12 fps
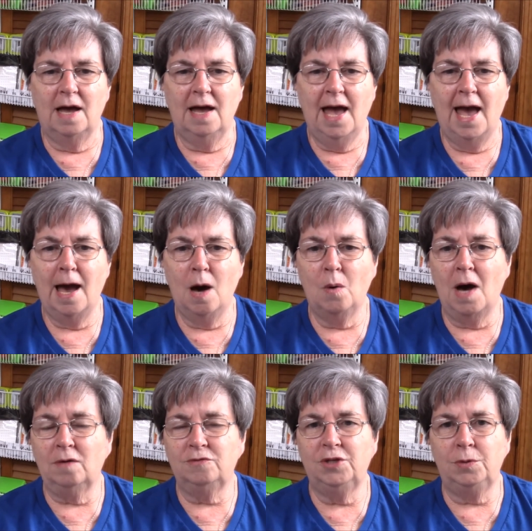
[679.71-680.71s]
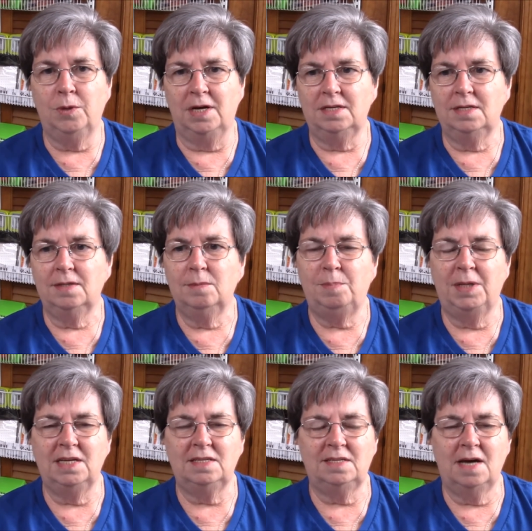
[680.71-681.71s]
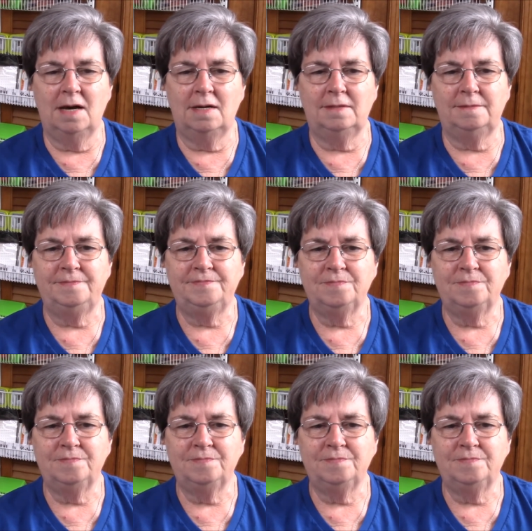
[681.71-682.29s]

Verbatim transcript: how I'll do it, but um,